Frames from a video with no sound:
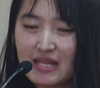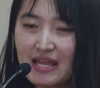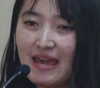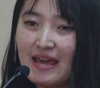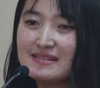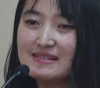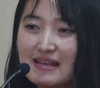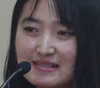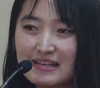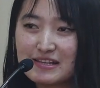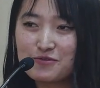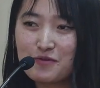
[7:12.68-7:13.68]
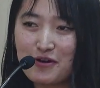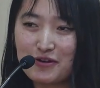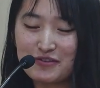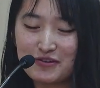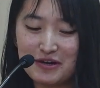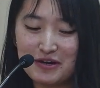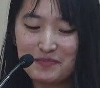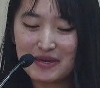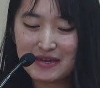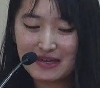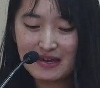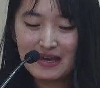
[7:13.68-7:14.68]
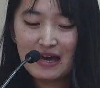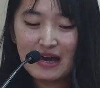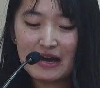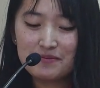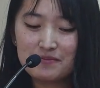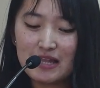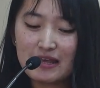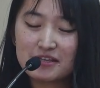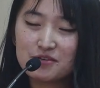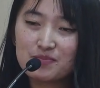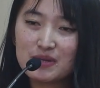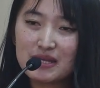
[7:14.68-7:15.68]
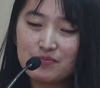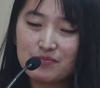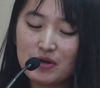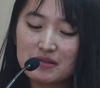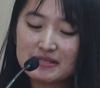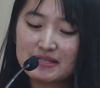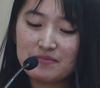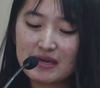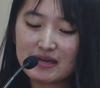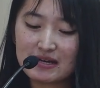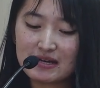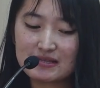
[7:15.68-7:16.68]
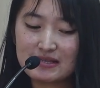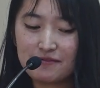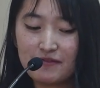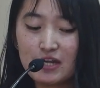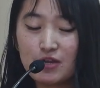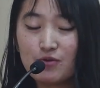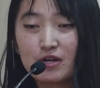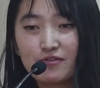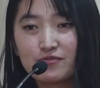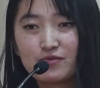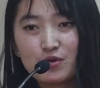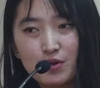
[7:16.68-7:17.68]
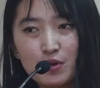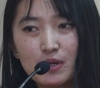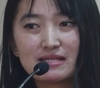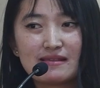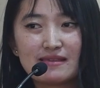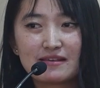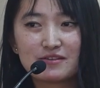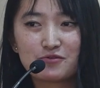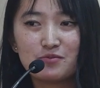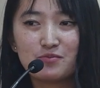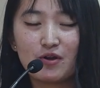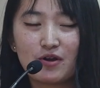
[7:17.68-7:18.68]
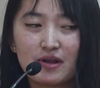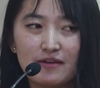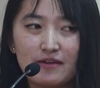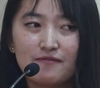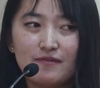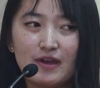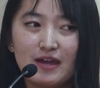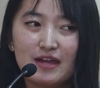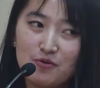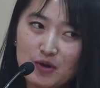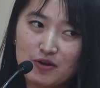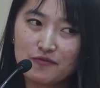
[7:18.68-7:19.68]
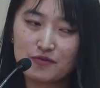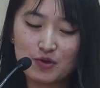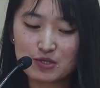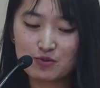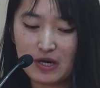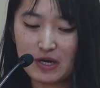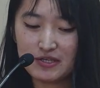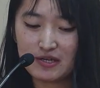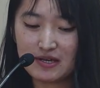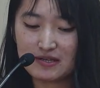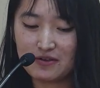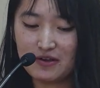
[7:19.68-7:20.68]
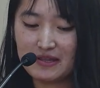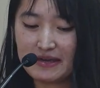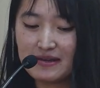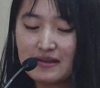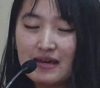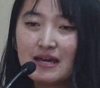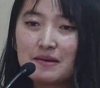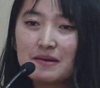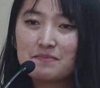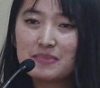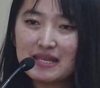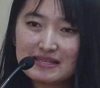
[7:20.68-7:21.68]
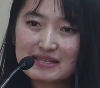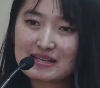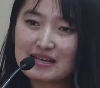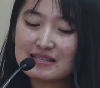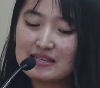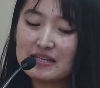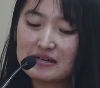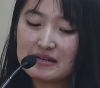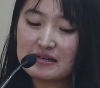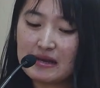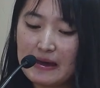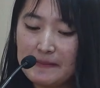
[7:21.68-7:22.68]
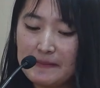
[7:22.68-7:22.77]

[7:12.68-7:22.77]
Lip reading: Hence, and since we're on the topic, I'd like to plead the policymakers, if any one of you is in this room or if any one of you is watching us online, please consider